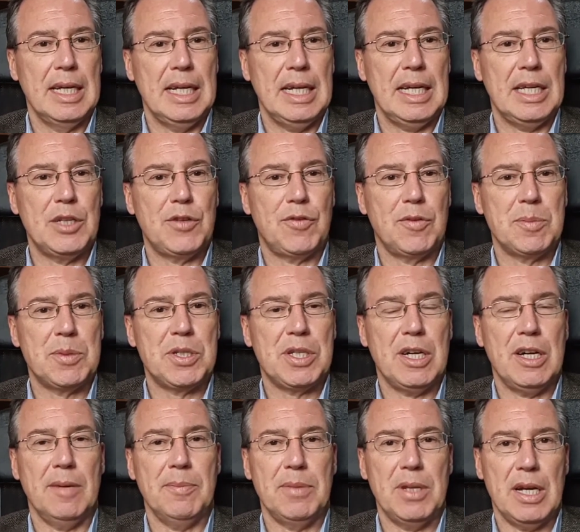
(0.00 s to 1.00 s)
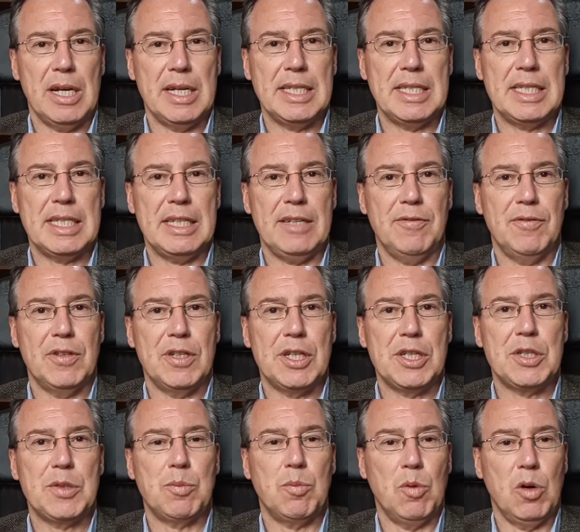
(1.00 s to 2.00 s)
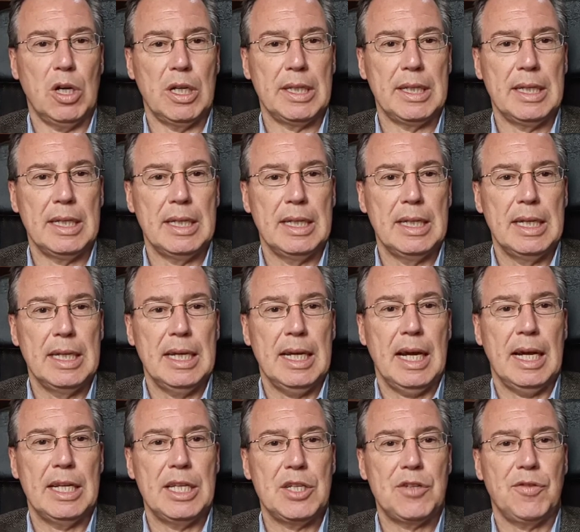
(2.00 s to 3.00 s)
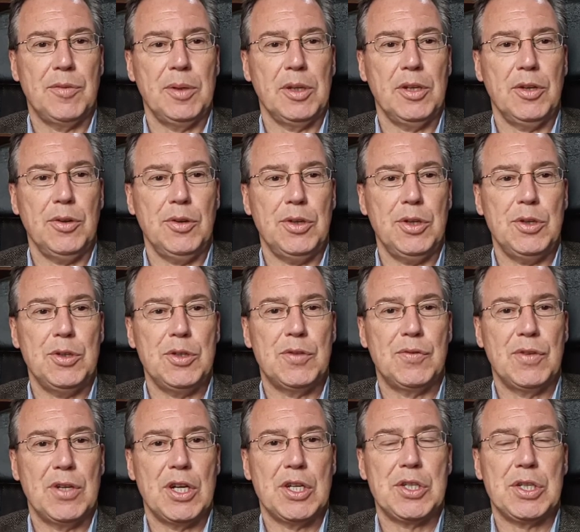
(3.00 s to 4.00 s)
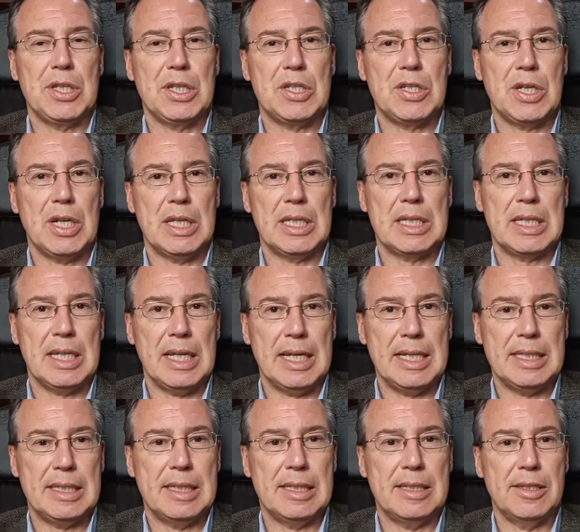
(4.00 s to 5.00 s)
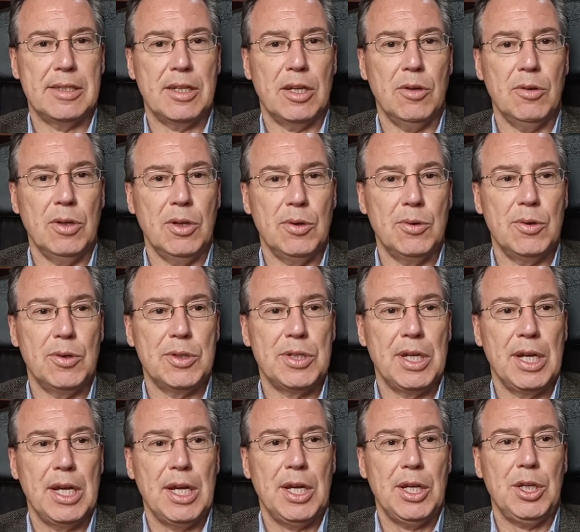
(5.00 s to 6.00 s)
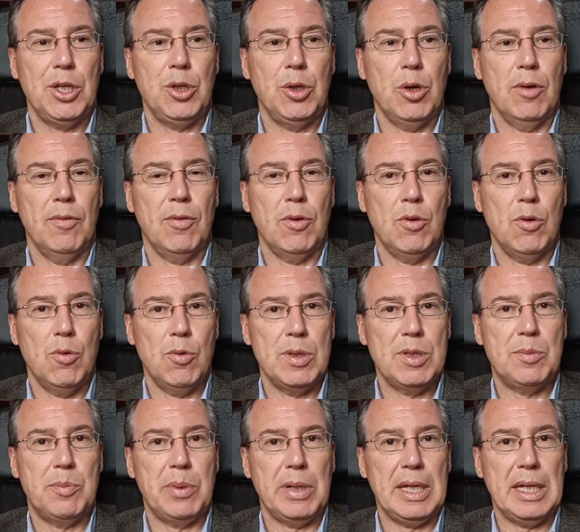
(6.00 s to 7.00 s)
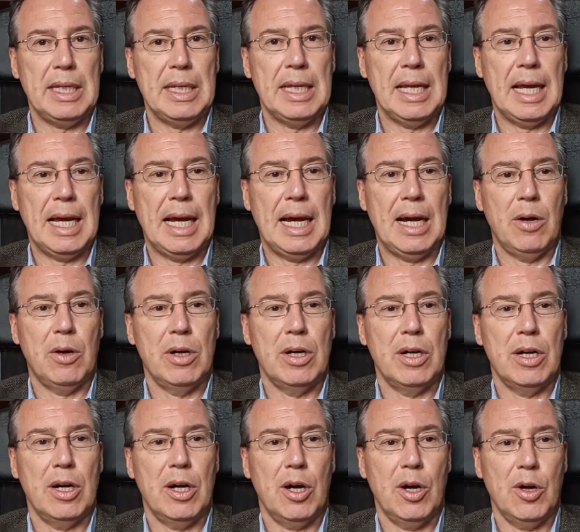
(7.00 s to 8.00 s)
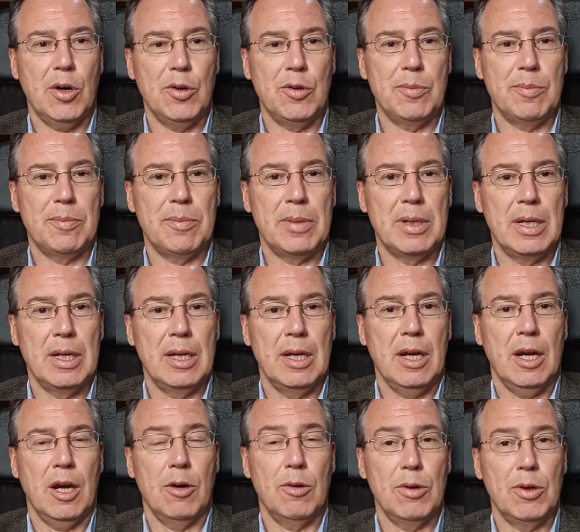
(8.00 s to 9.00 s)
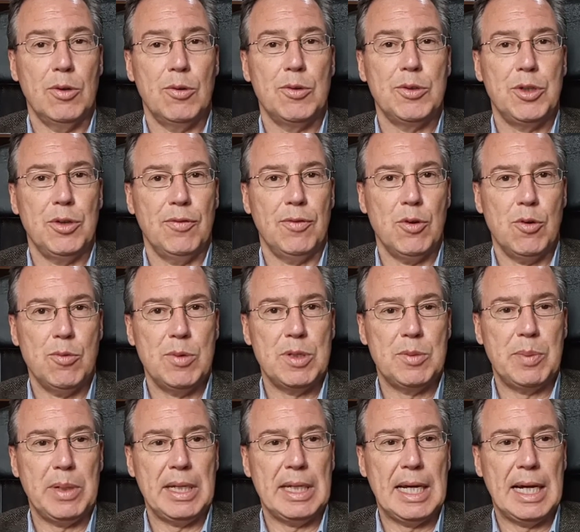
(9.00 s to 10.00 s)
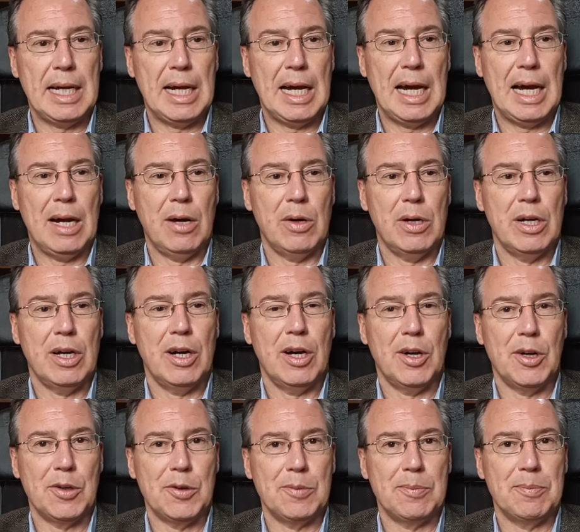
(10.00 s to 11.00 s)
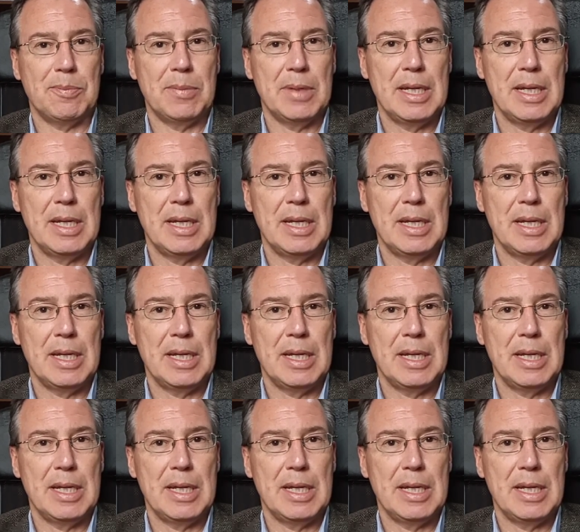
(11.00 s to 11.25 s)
It's from Psalm 90, verse 1, and it's from the Good News Version, translates this as, O Lord, you have always been our home. O Lord, you've always been our home.